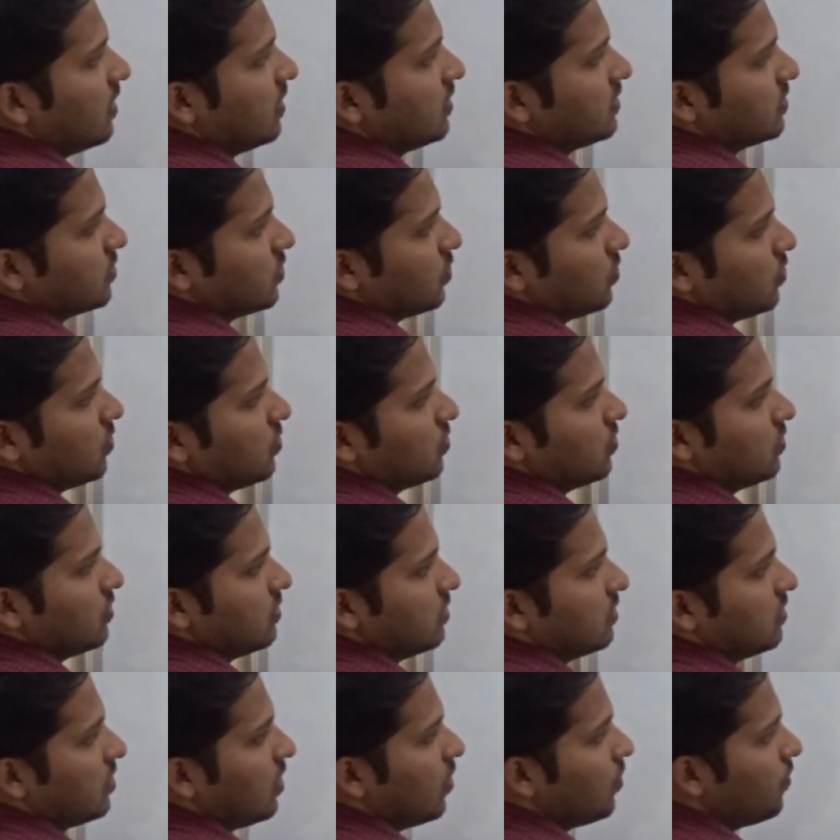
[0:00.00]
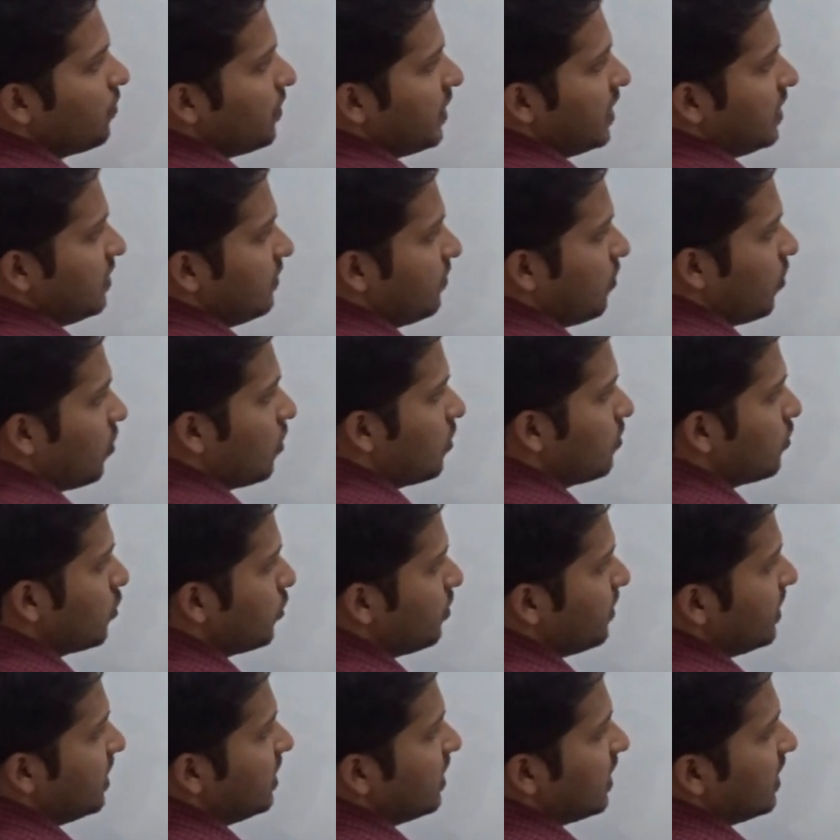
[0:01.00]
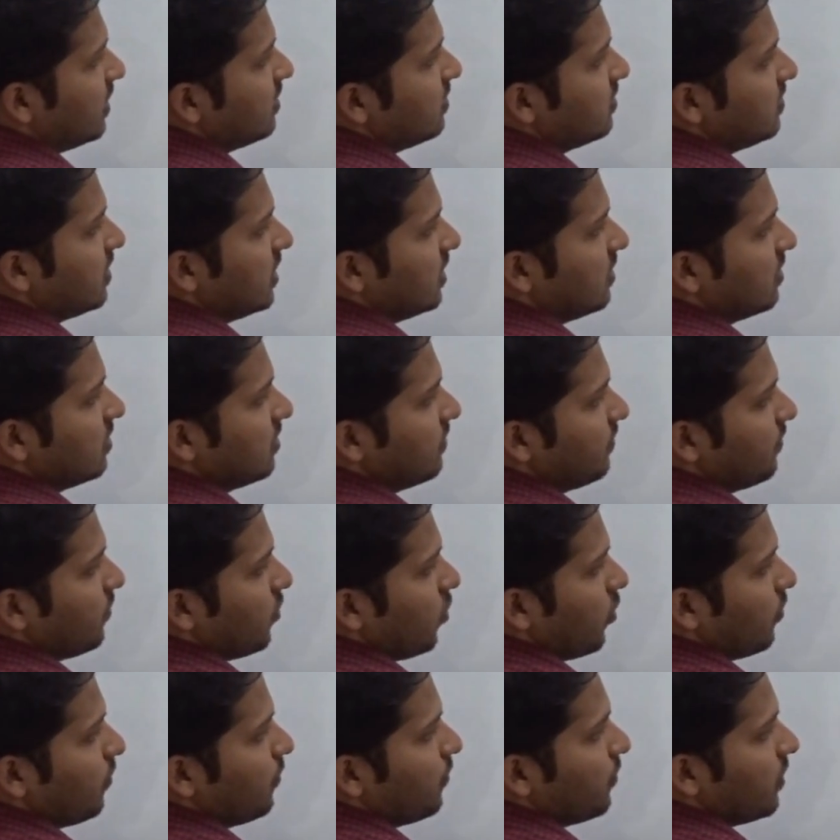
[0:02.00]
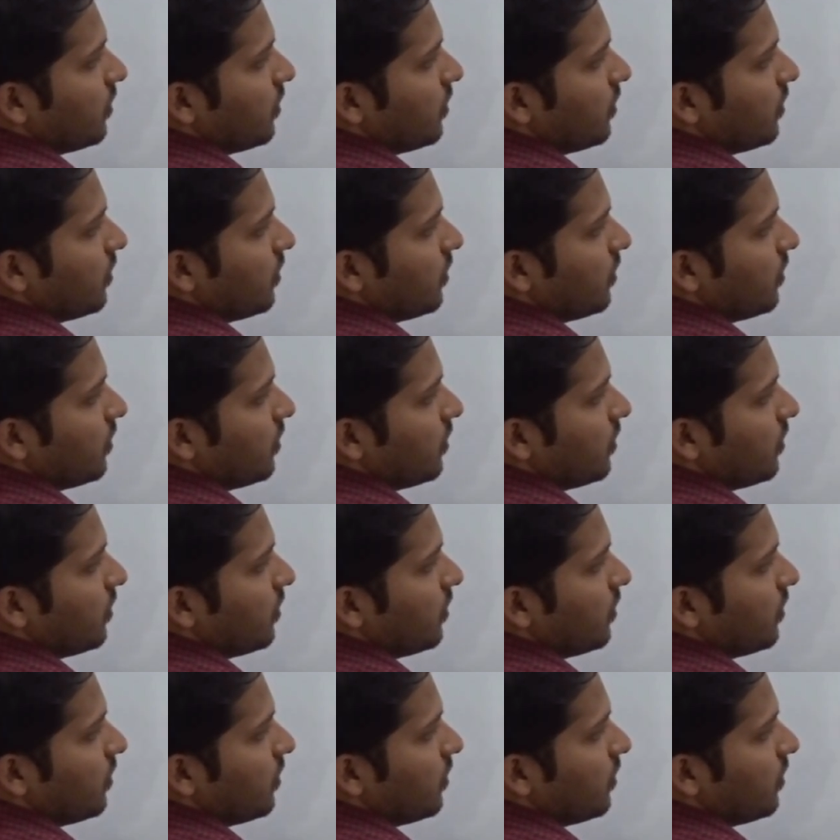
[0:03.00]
So now wait for a moment and think from